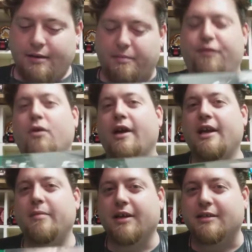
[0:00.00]
Before
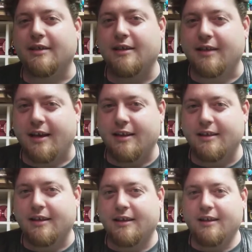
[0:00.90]
anybody says
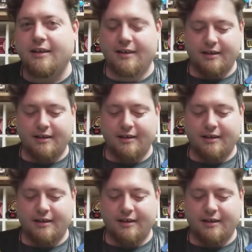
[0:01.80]
anything,